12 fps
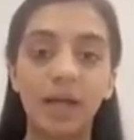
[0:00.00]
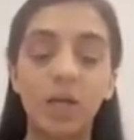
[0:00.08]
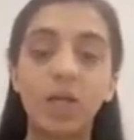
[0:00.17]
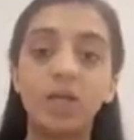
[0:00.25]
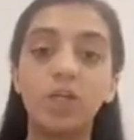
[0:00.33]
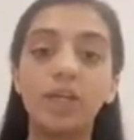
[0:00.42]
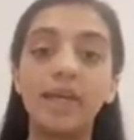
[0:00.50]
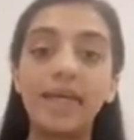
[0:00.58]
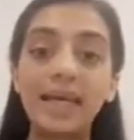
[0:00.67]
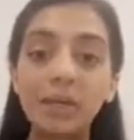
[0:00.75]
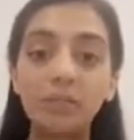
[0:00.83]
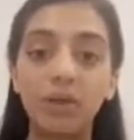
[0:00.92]
you can
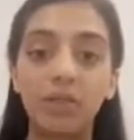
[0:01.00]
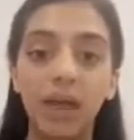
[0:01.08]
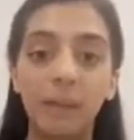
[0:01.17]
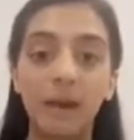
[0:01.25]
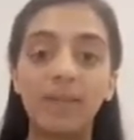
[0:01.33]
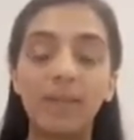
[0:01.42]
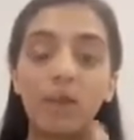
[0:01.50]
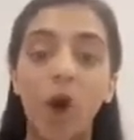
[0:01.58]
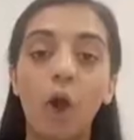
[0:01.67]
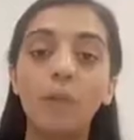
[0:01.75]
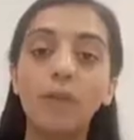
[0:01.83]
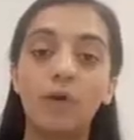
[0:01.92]
label them and then
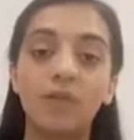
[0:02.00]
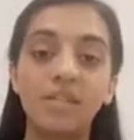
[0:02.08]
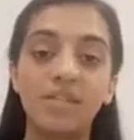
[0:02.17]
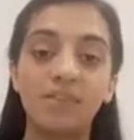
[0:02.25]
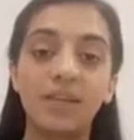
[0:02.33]
comment on the different